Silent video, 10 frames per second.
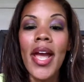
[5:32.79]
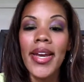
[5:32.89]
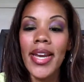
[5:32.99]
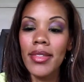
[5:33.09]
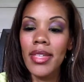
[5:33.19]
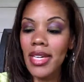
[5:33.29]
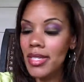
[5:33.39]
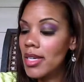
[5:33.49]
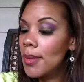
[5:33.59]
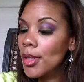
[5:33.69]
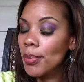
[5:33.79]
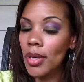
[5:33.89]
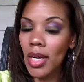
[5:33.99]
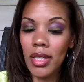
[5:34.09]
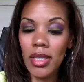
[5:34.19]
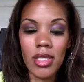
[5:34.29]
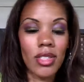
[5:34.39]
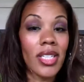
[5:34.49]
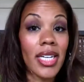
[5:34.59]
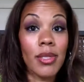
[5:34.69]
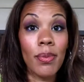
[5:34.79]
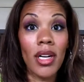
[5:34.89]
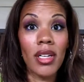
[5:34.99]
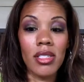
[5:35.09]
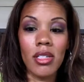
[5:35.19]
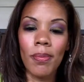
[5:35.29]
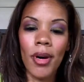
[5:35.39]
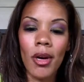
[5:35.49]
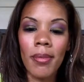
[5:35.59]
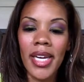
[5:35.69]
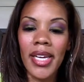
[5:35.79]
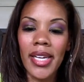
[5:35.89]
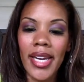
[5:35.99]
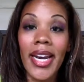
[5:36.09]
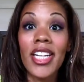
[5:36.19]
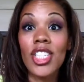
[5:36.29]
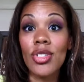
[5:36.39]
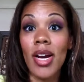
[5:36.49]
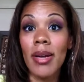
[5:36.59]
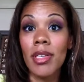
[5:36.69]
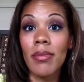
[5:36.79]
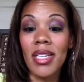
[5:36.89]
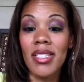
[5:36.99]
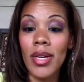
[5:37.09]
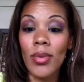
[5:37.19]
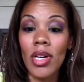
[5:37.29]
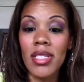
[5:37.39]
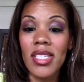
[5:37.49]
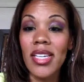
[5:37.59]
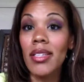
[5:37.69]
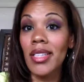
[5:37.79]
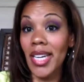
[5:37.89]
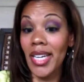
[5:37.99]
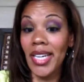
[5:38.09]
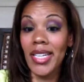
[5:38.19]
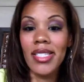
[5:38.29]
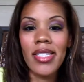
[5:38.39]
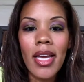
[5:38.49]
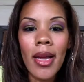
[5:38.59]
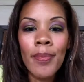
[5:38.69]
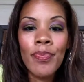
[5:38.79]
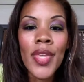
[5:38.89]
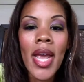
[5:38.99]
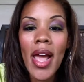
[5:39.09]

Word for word: Now, the next couple of products, or the next products are permanent, and I just grabbed them because they were on sale and I needed some.